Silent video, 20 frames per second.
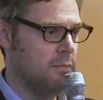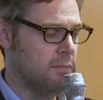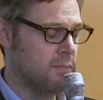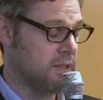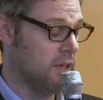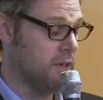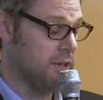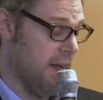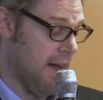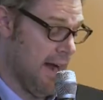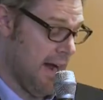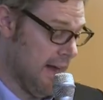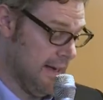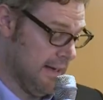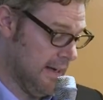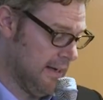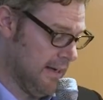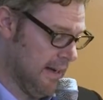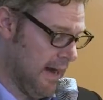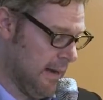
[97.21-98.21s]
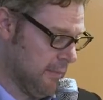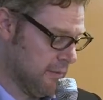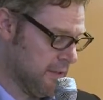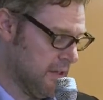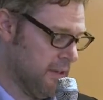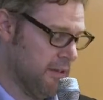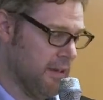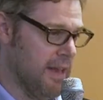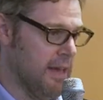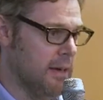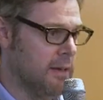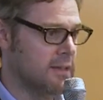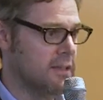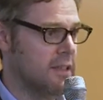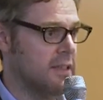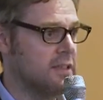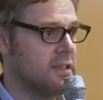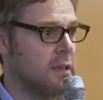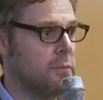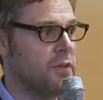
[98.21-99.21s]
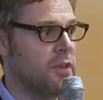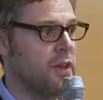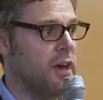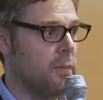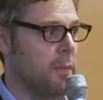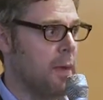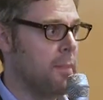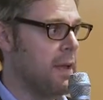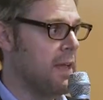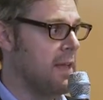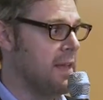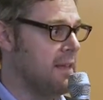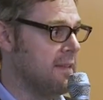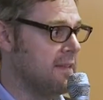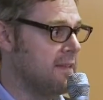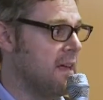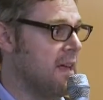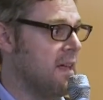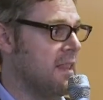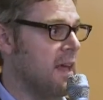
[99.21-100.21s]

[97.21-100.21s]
So yeah, absolutely. In terms of the IBPs,